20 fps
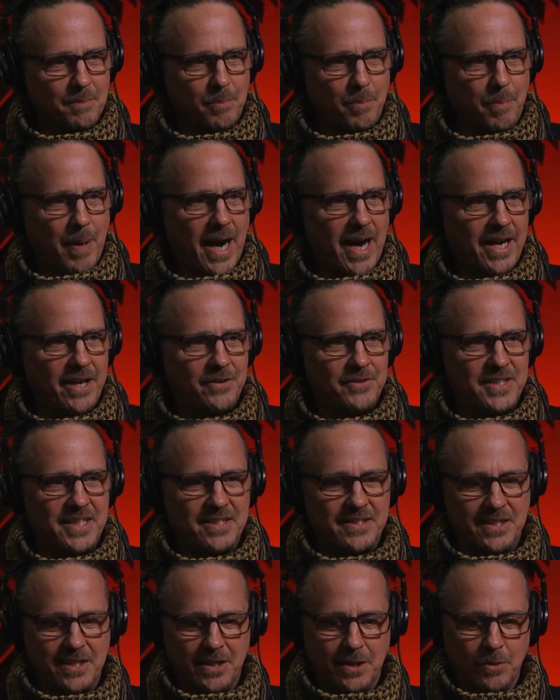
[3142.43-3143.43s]
piled
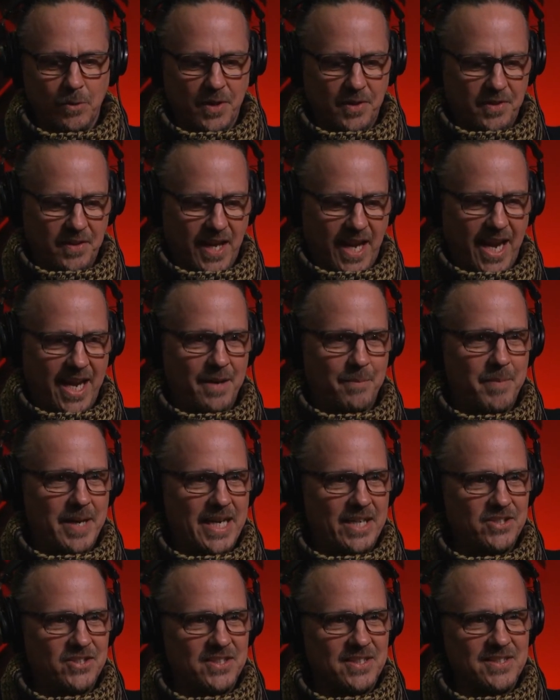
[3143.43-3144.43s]
in there with
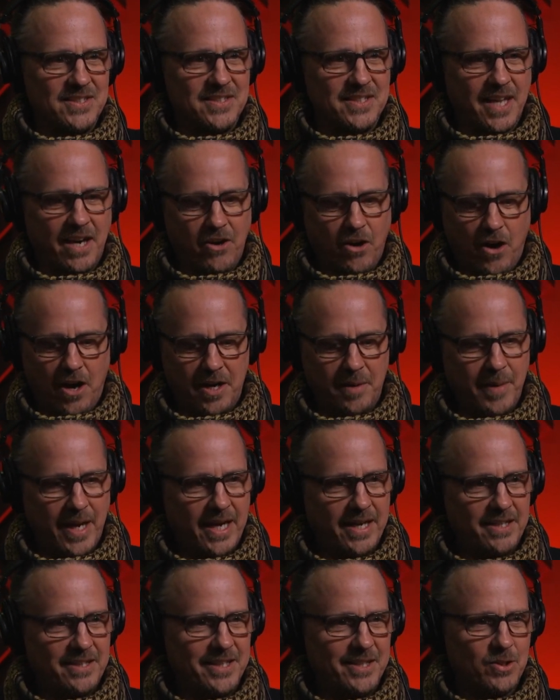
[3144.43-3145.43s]
animations that are
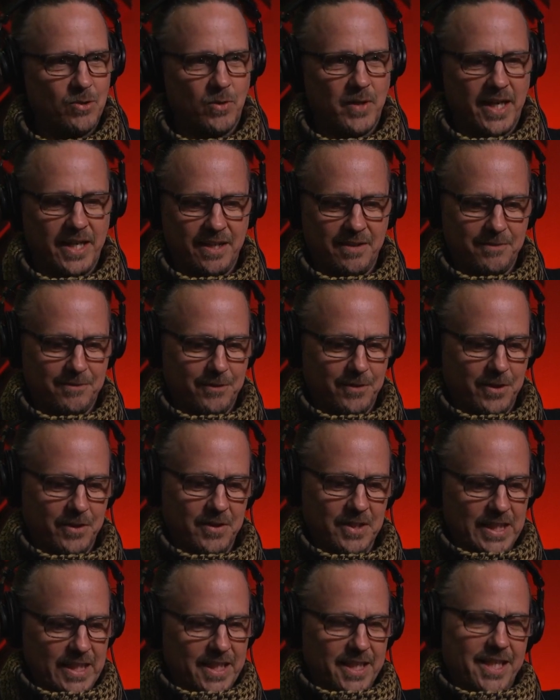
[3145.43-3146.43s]
automatically created for
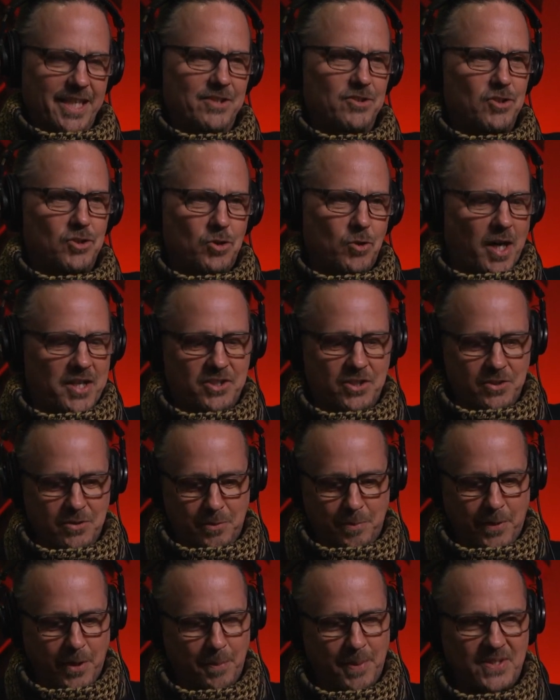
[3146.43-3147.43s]
instructional
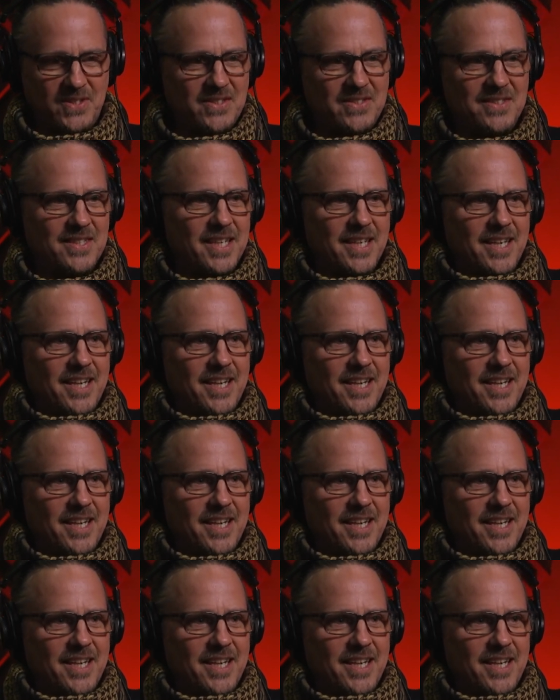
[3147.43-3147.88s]
purposes.